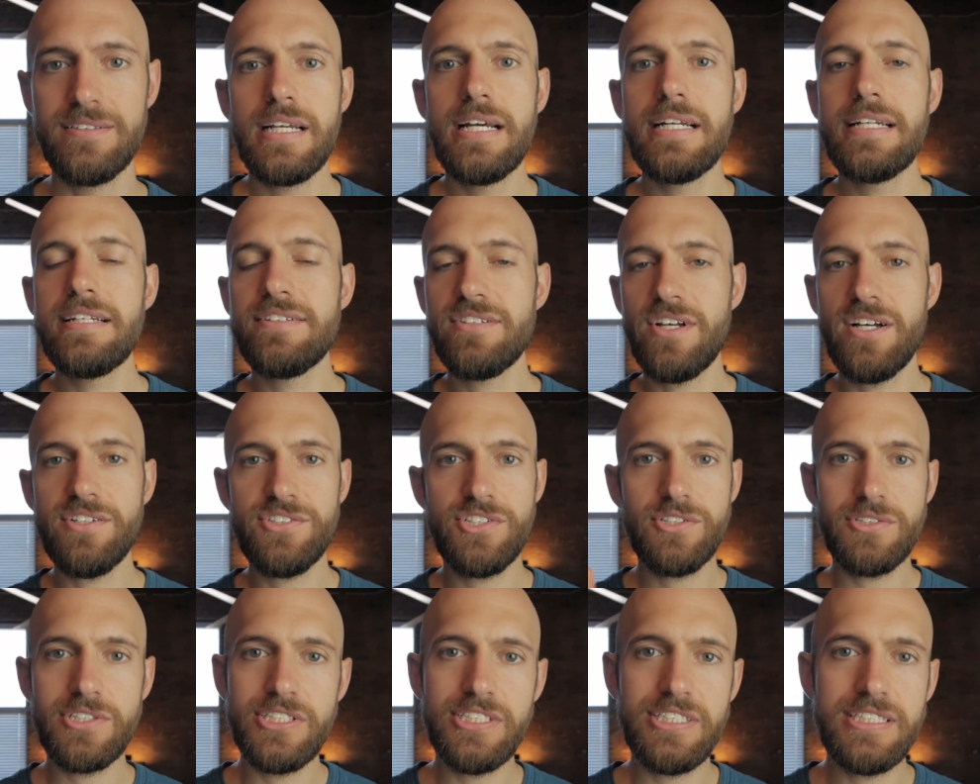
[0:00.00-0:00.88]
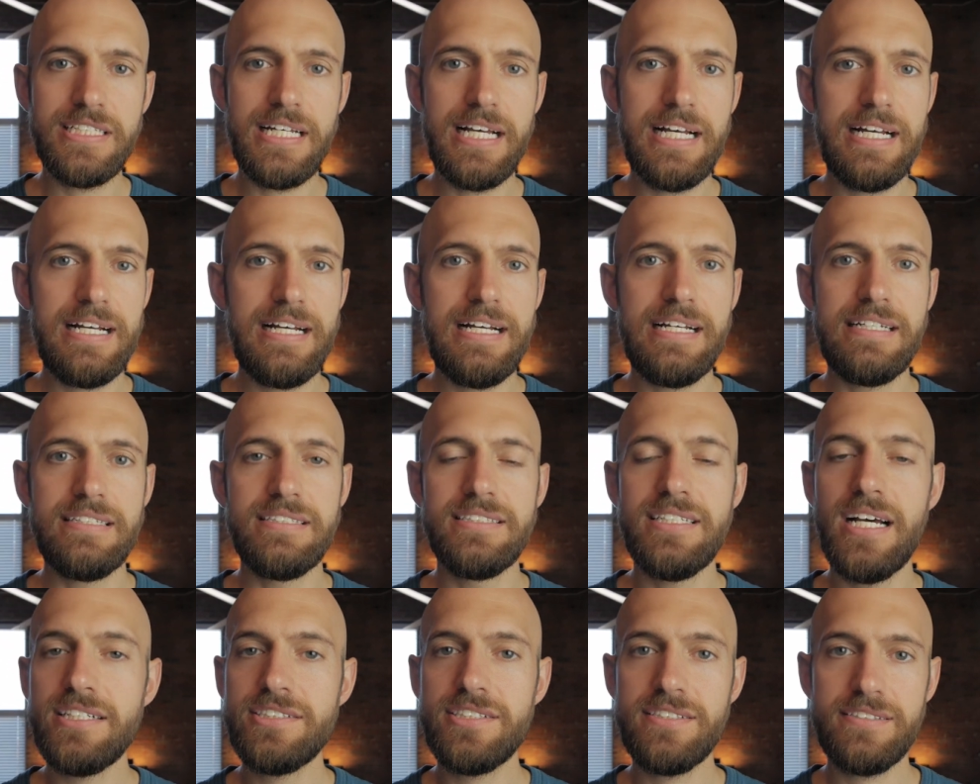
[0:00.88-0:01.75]
And he's also good at
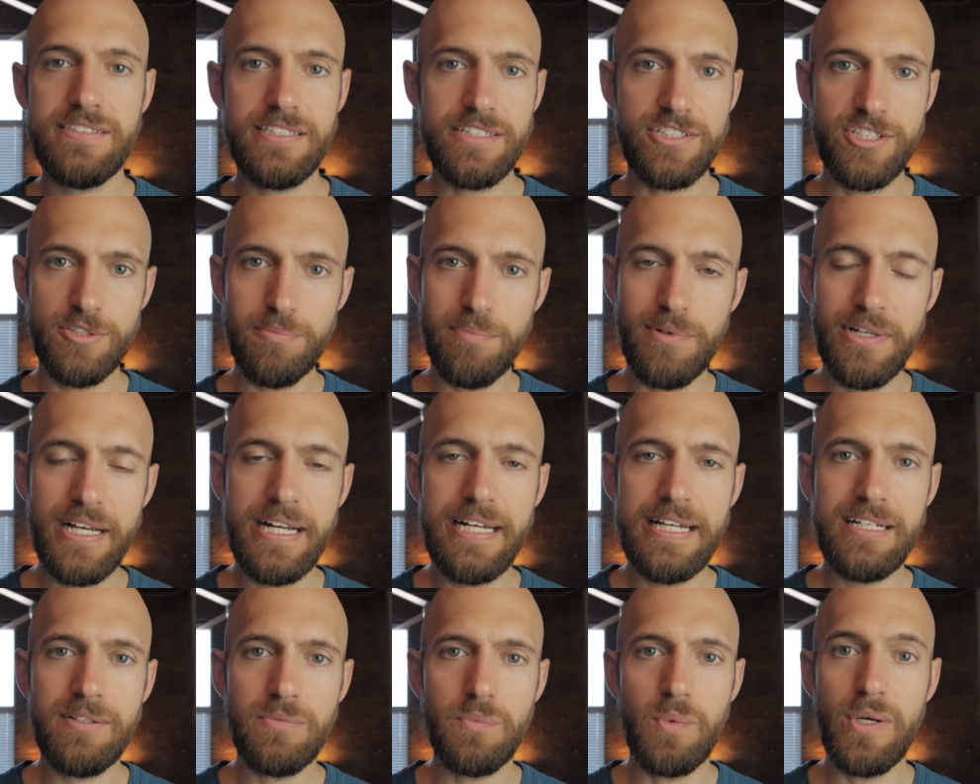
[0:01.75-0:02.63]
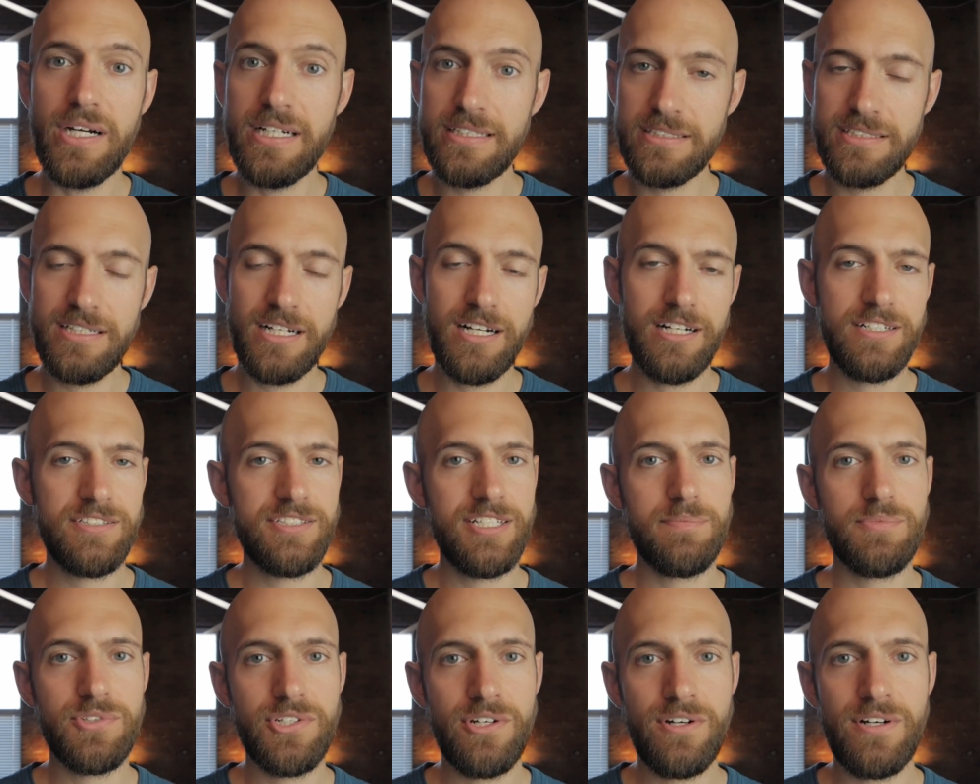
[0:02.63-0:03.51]
not just explaining what
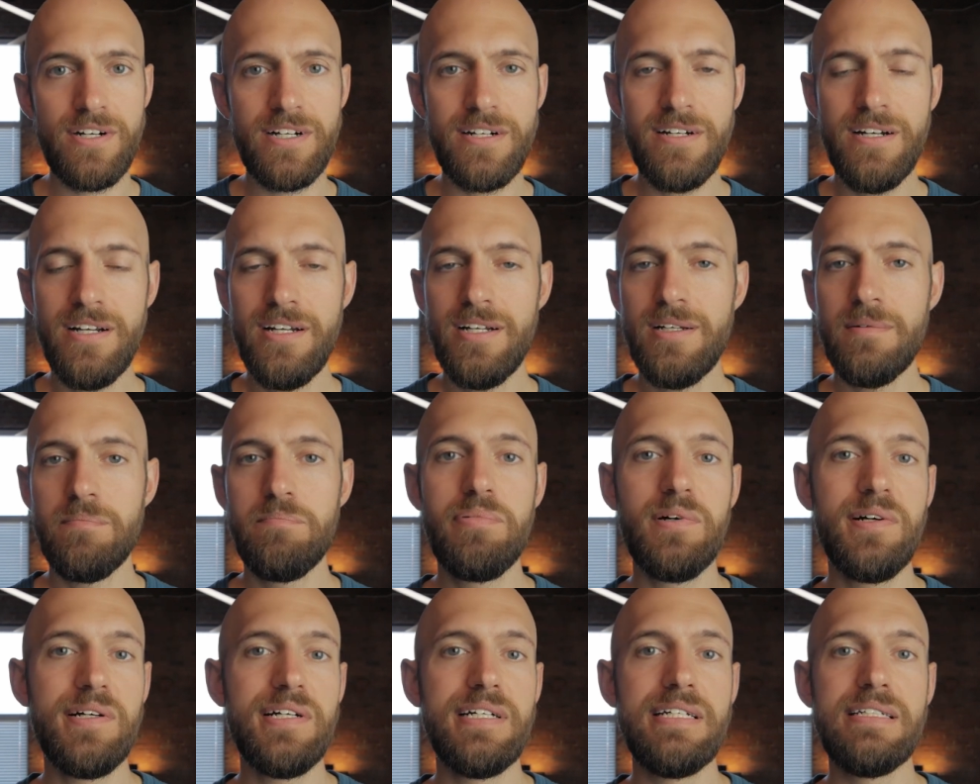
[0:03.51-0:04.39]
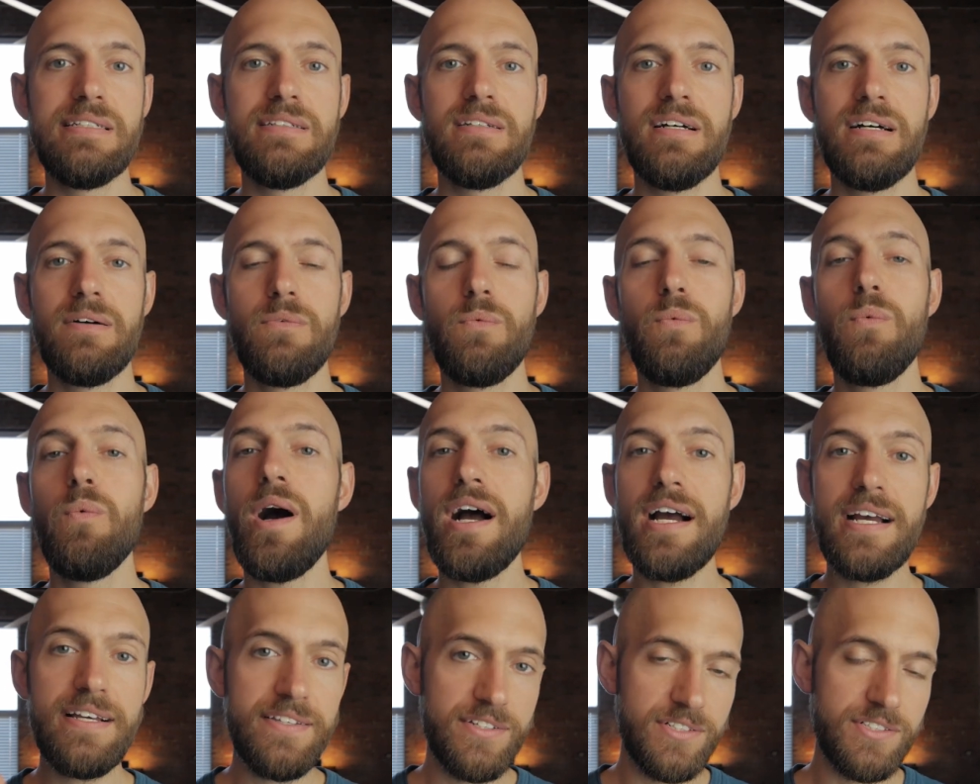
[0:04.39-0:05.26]
concepts are, but
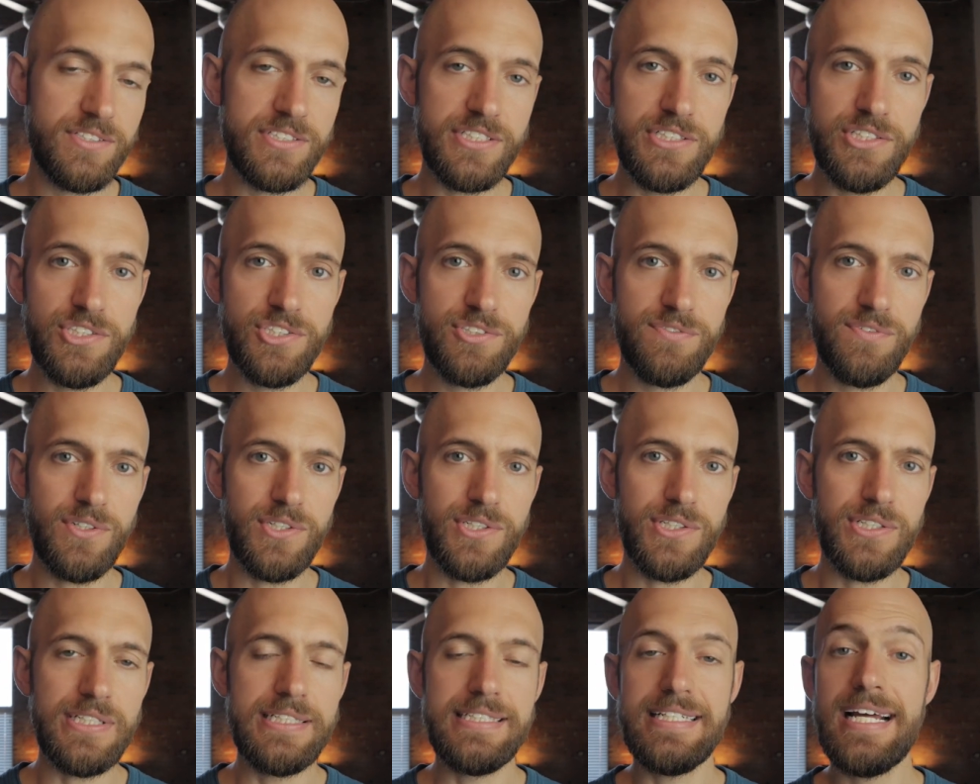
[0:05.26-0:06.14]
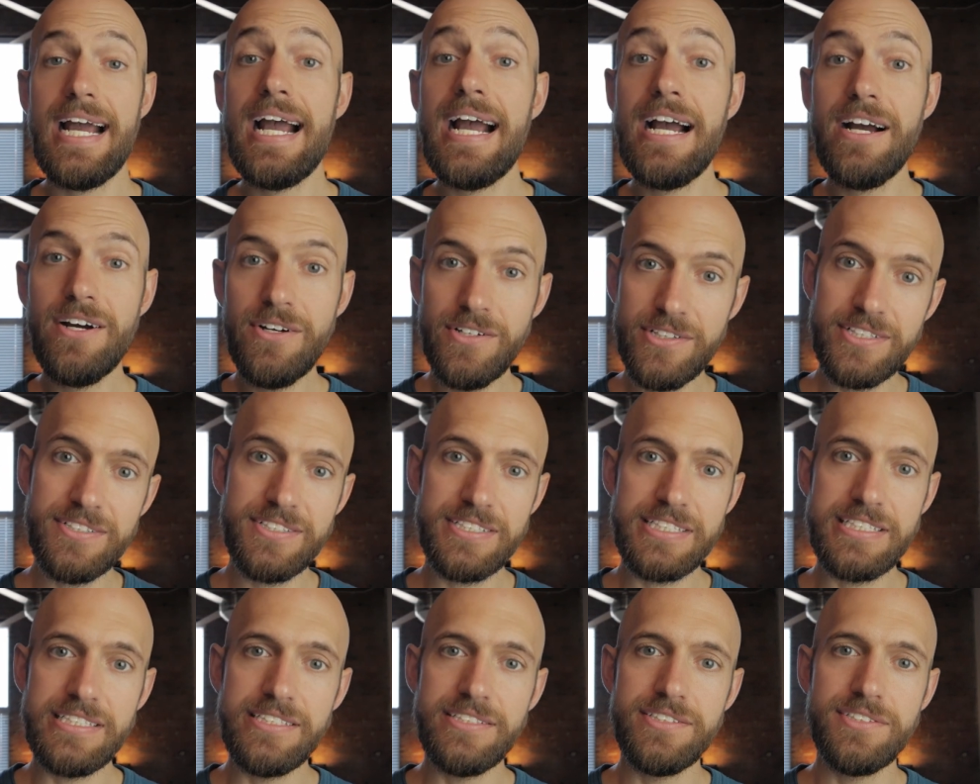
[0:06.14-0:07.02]
why they're useful and how they're
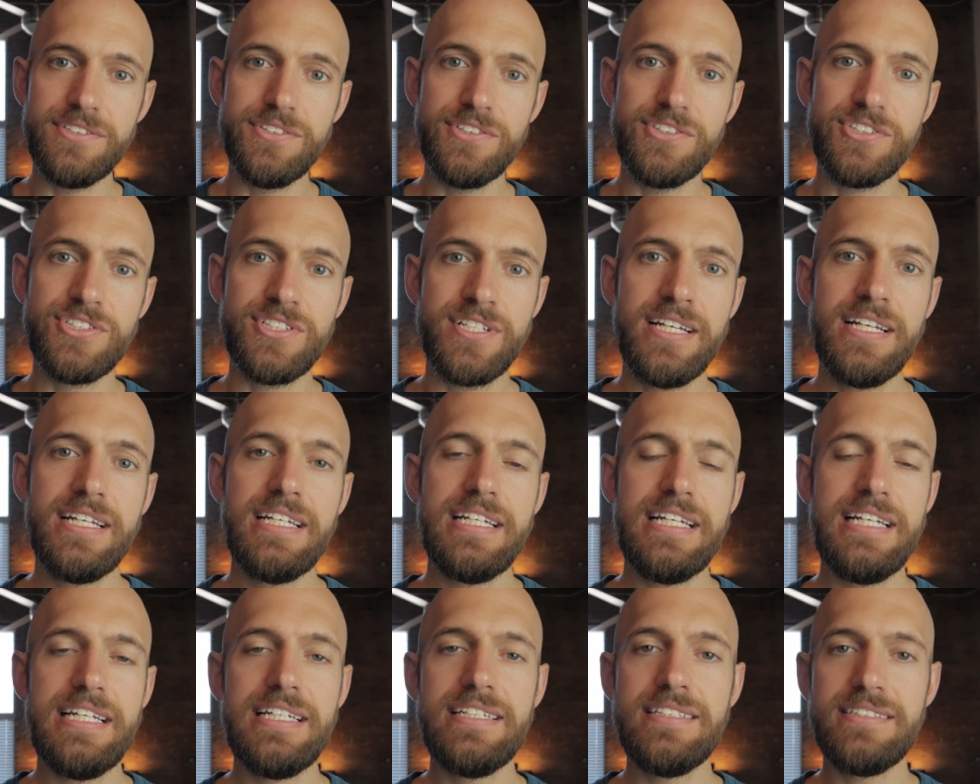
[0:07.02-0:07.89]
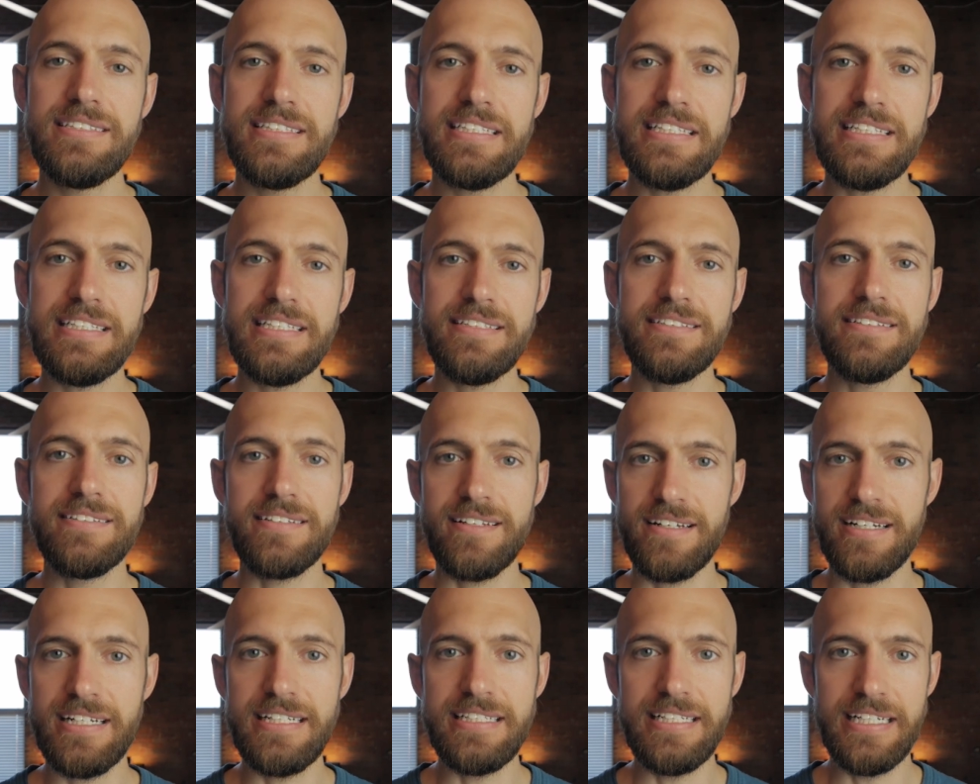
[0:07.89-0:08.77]
used in the
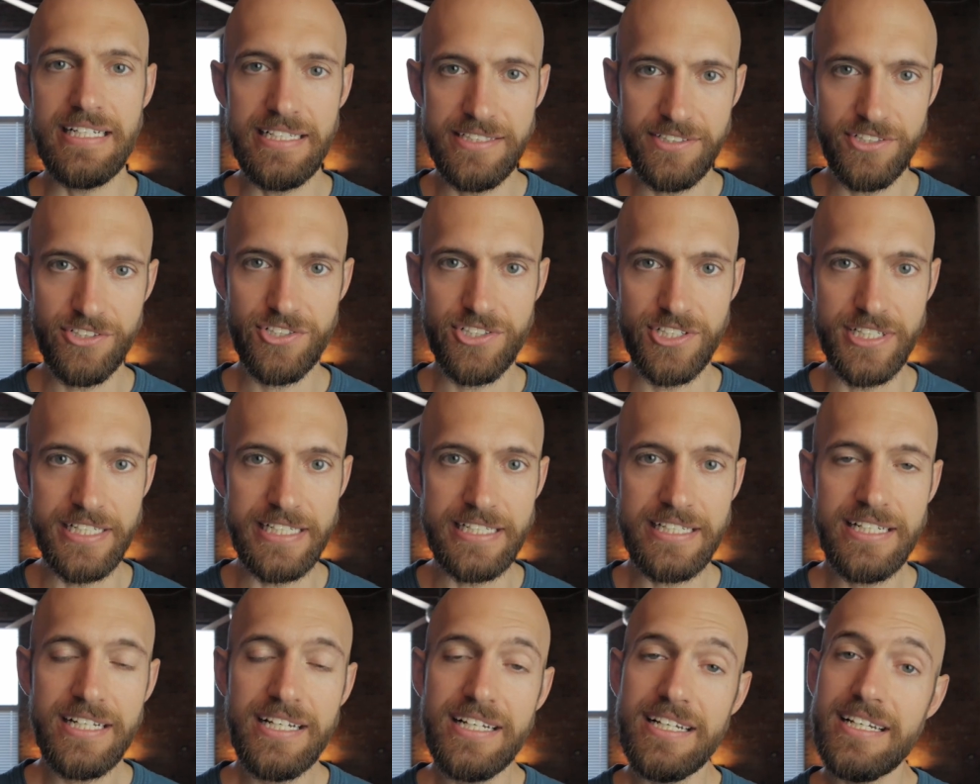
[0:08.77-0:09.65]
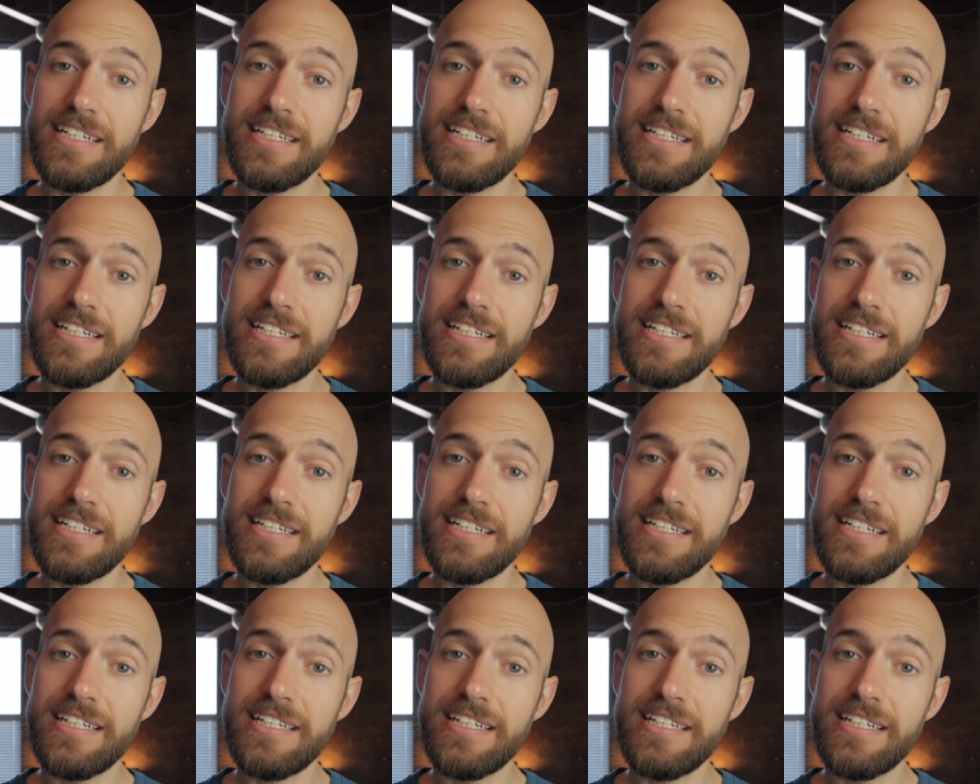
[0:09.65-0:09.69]
design industry.